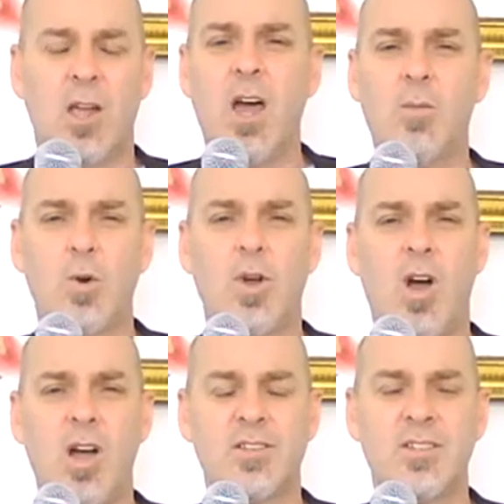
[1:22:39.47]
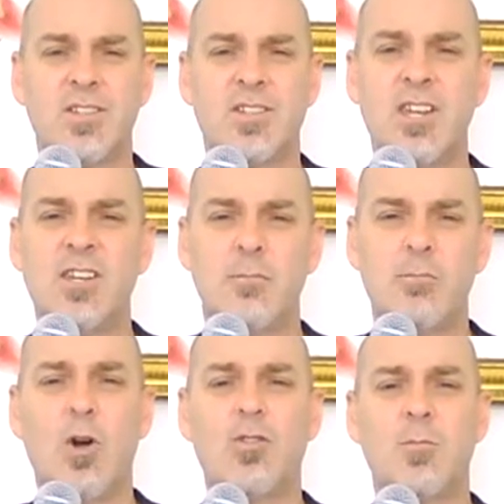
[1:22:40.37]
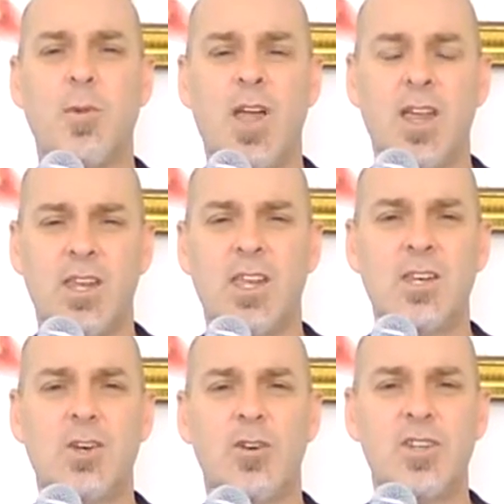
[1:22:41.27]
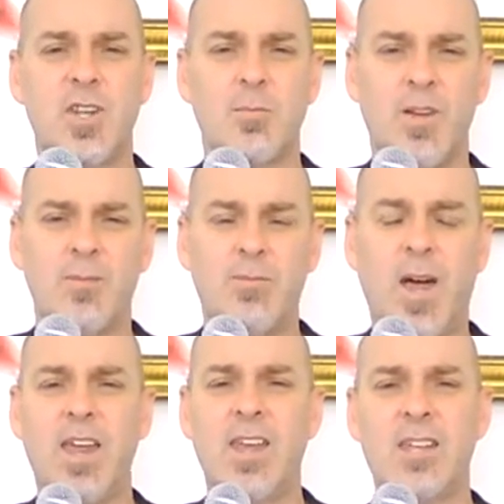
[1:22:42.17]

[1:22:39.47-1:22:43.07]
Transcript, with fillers: and God will cause this seed to multiply and increase and my